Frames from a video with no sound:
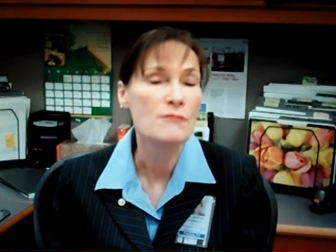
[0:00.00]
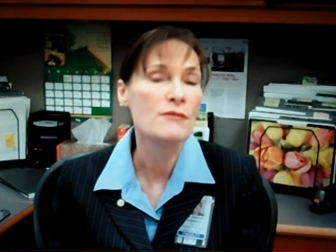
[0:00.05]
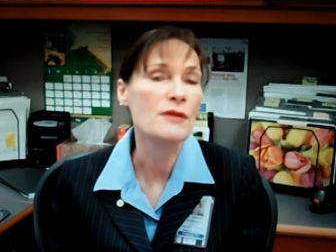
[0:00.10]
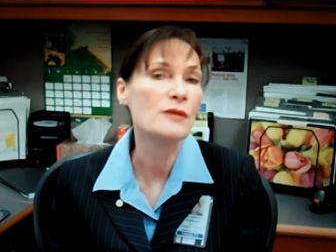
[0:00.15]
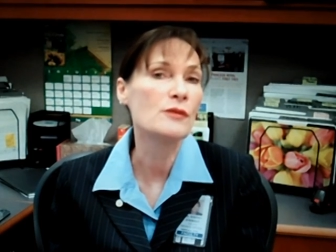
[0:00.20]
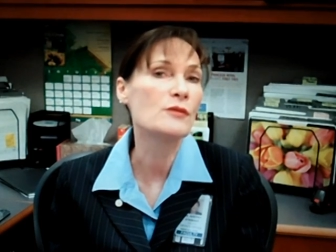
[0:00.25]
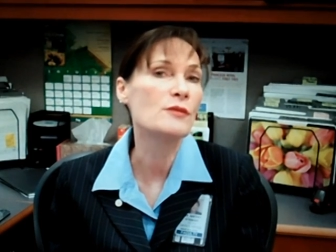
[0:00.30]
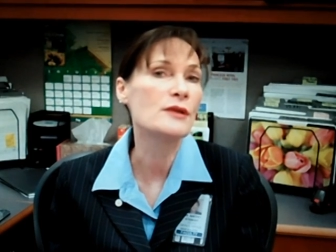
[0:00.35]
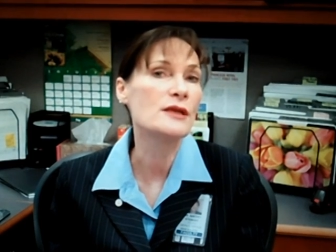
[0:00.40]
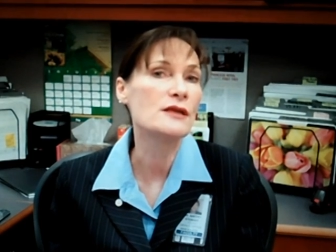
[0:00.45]

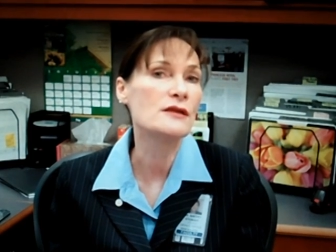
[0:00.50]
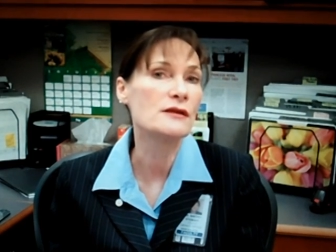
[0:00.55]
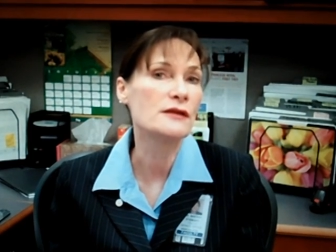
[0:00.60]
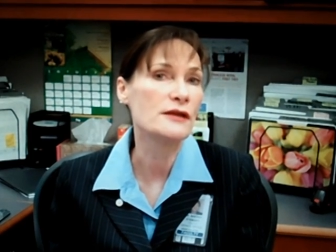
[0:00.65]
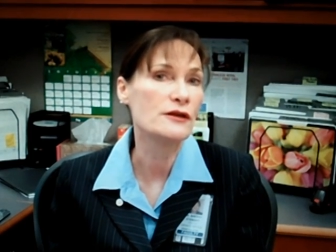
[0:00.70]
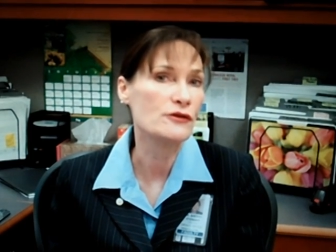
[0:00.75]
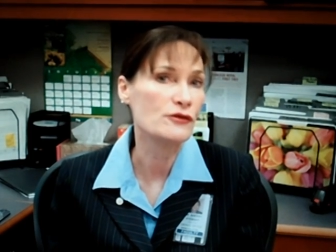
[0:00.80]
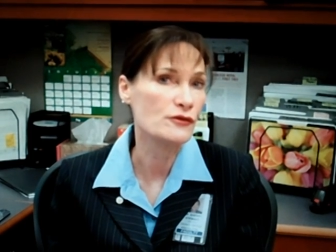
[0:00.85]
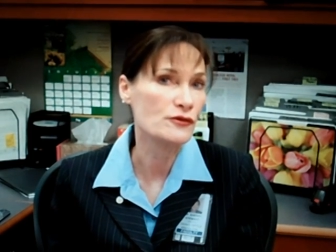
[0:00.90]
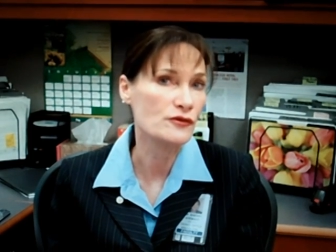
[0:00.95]
maybe be
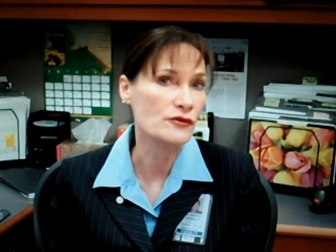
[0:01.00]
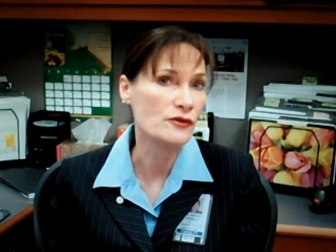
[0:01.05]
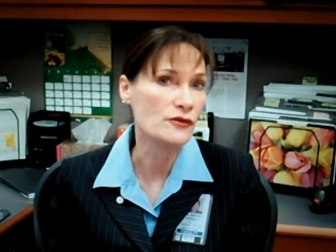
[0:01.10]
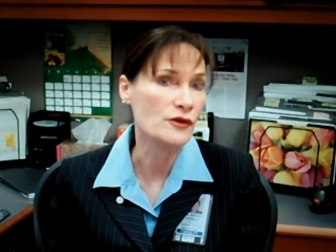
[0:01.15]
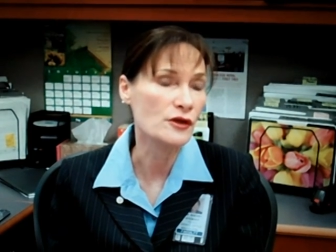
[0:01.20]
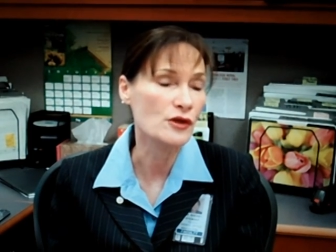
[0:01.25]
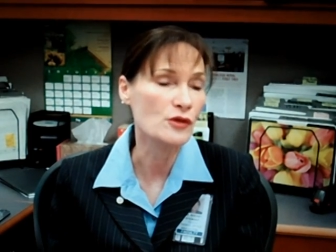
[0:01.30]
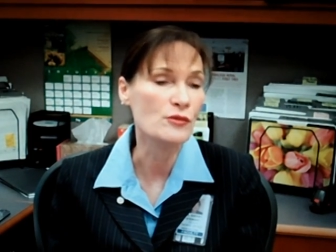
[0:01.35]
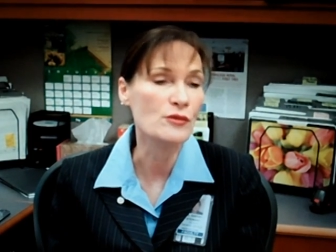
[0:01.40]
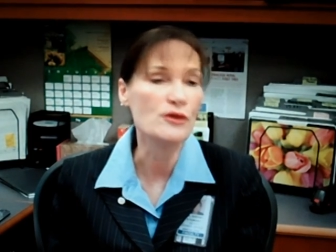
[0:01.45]
leaders in
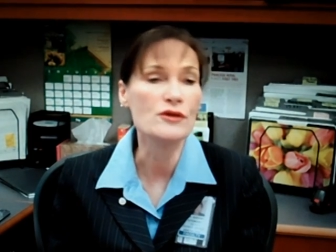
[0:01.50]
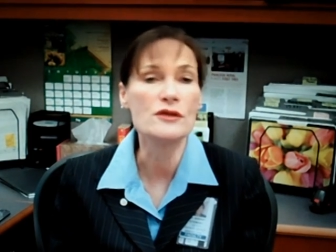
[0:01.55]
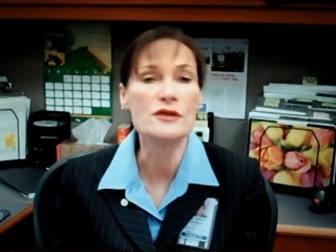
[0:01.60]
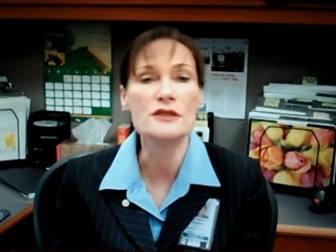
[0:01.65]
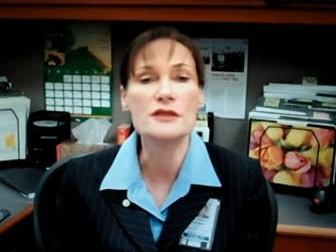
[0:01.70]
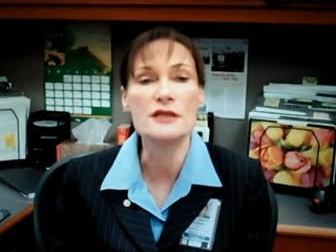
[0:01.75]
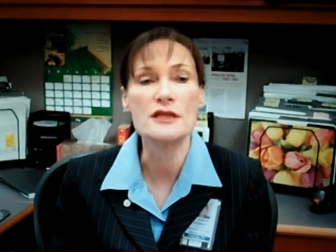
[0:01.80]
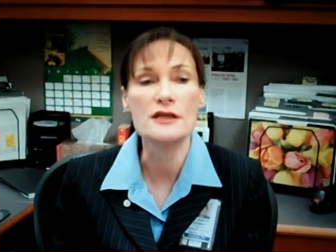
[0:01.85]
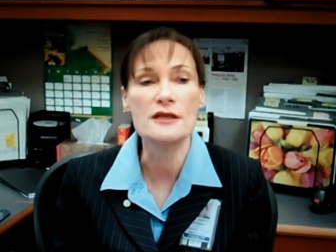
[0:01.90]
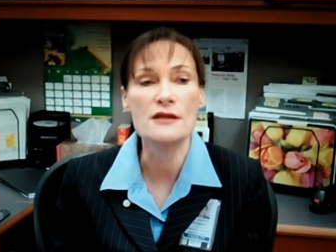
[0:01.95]
the
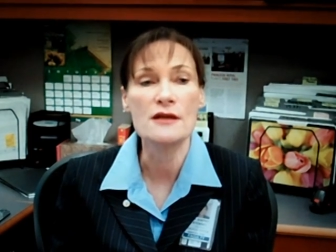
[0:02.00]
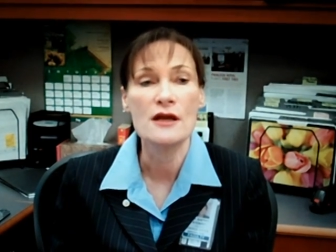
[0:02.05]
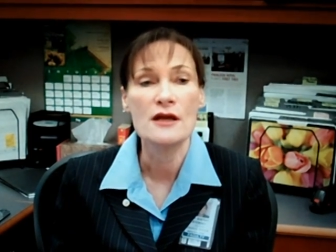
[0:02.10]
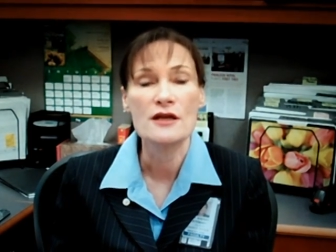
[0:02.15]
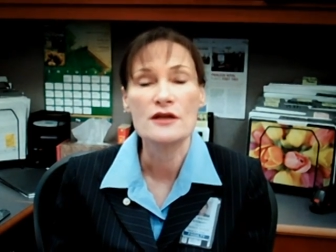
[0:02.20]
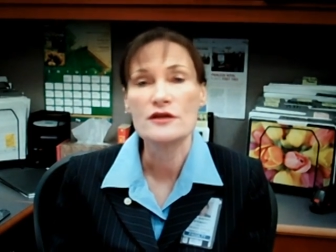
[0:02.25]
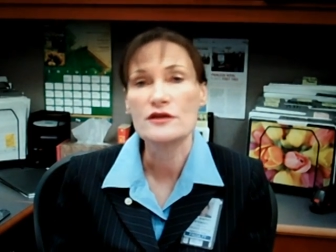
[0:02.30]
community,